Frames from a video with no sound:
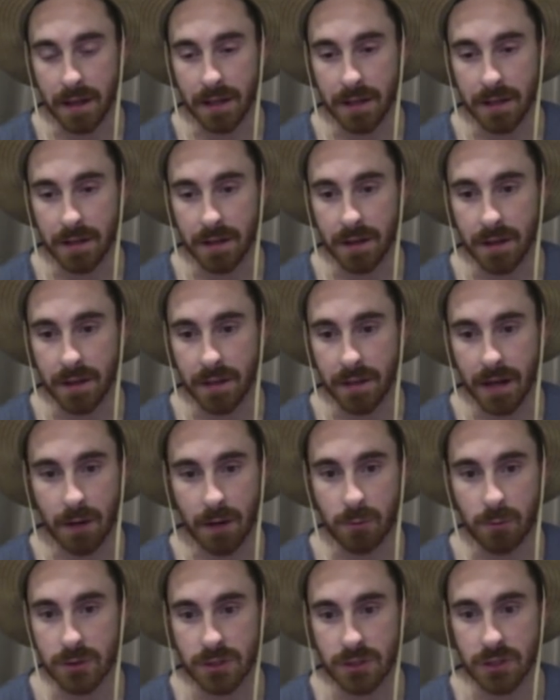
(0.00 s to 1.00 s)

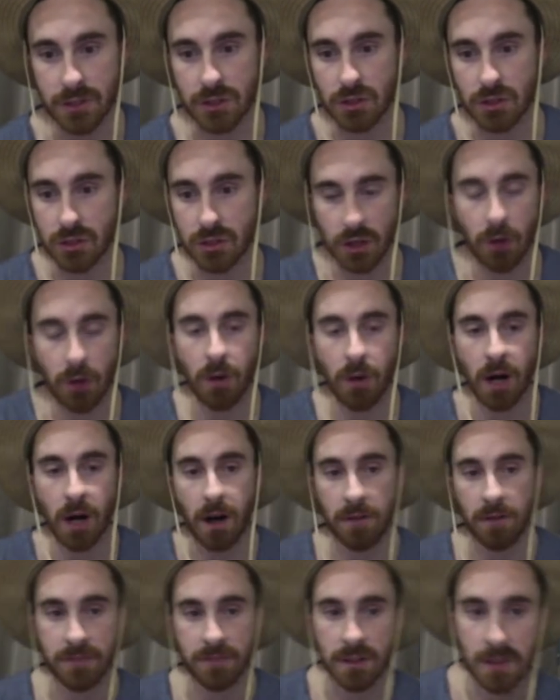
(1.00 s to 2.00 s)
that was just so
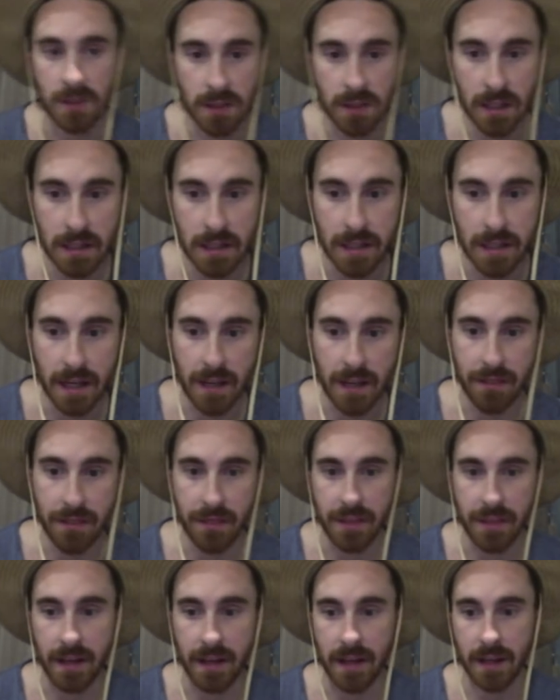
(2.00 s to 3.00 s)
awful. And
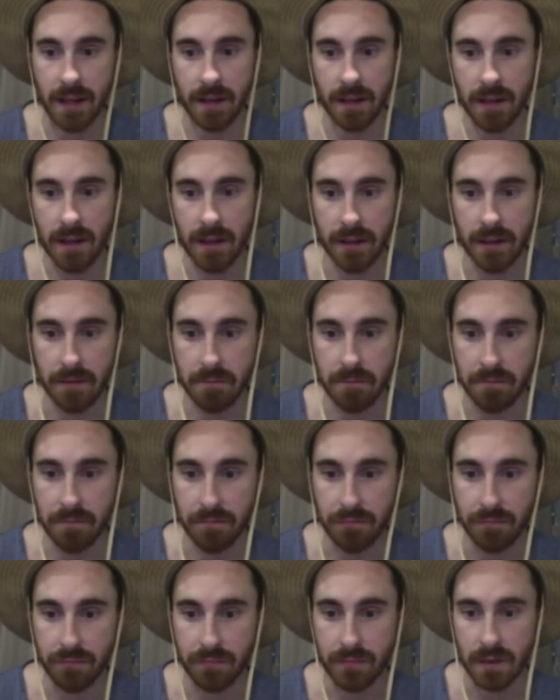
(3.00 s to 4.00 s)
then
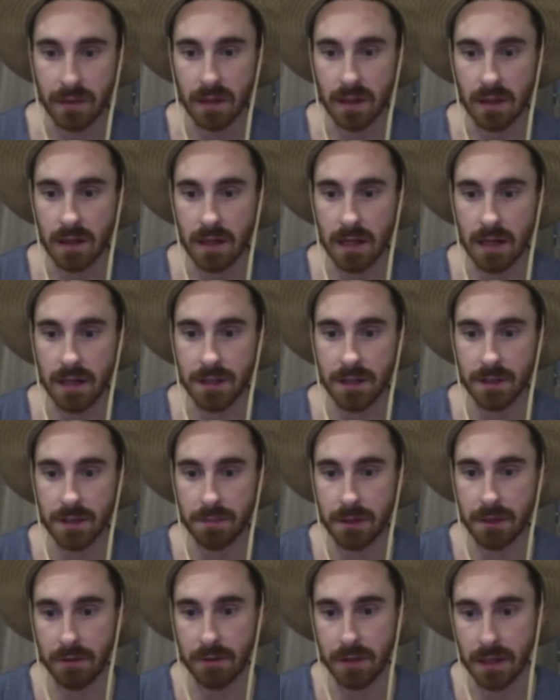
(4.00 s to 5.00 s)
I end
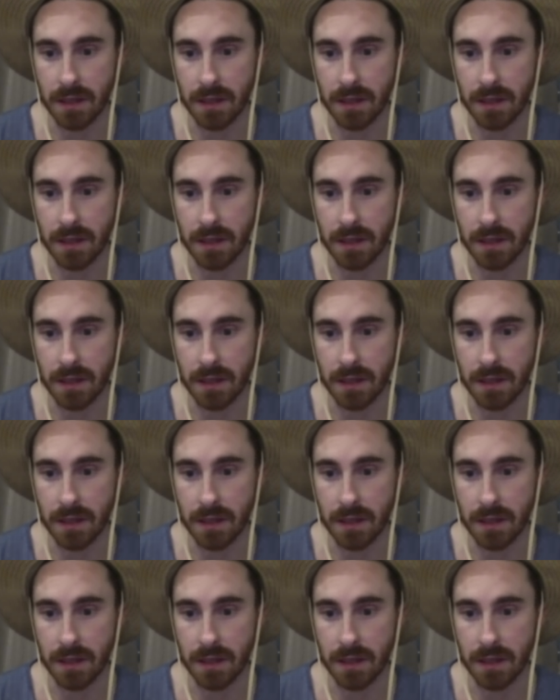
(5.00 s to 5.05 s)
up going